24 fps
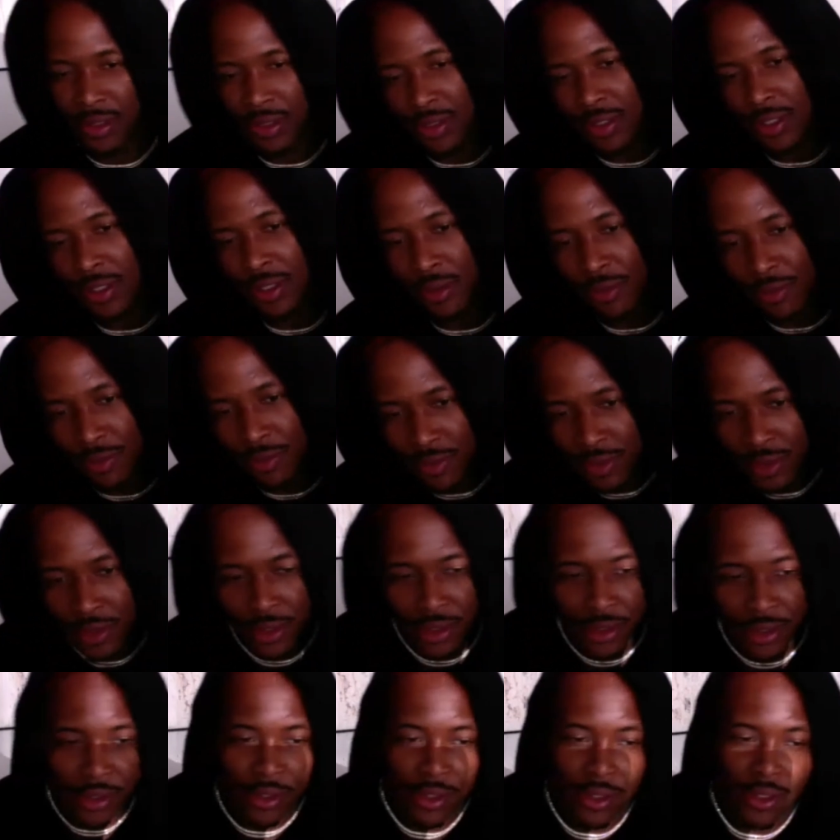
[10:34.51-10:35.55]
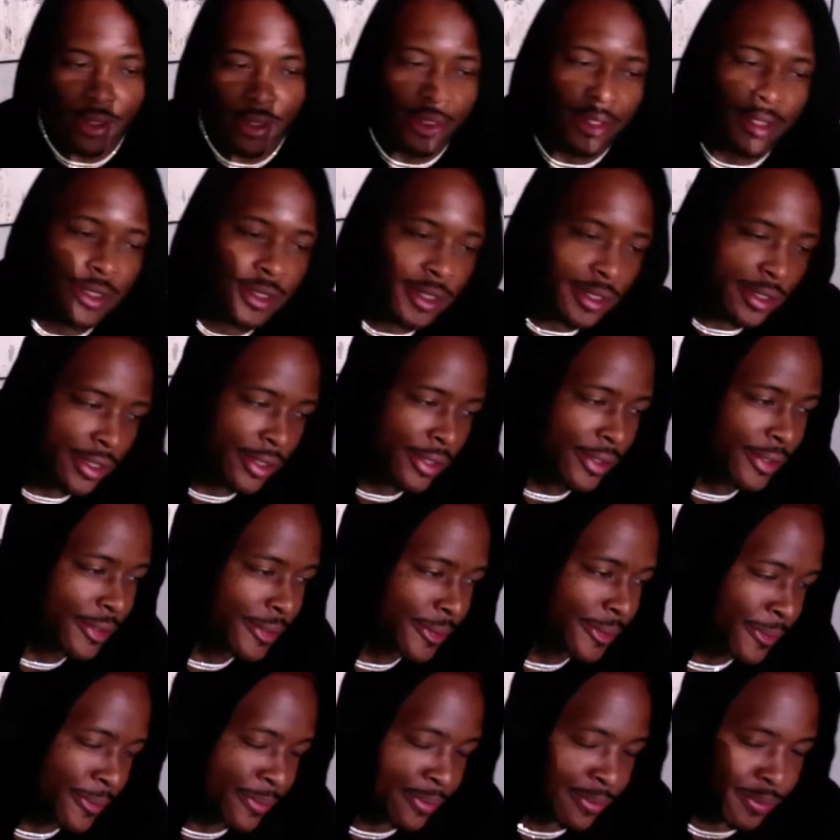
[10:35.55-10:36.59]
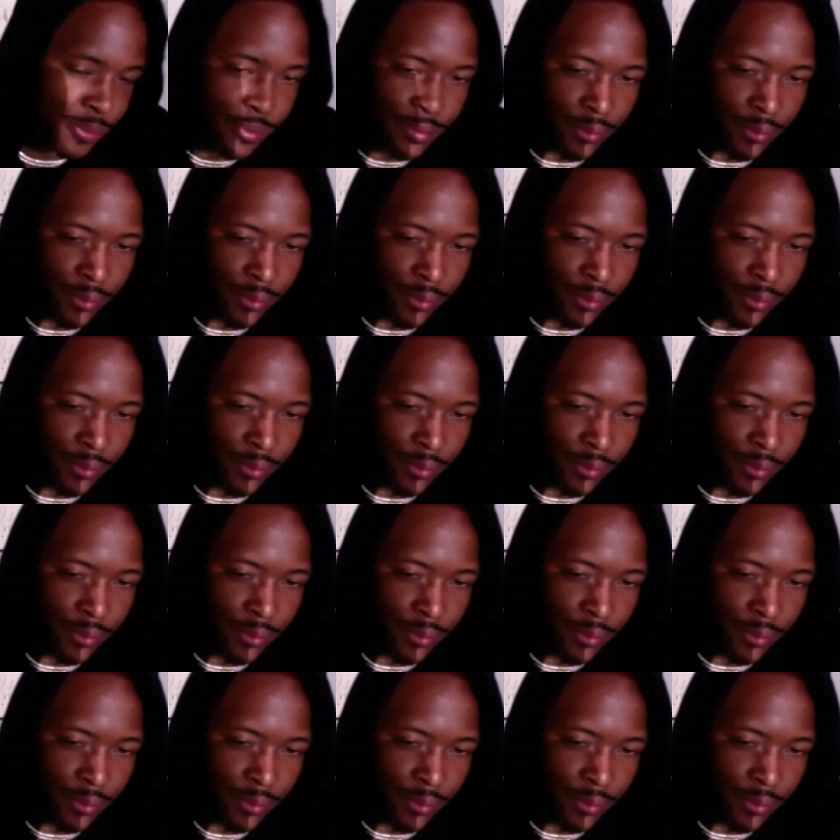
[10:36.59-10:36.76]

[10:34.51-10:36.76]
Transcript: stuff. Um,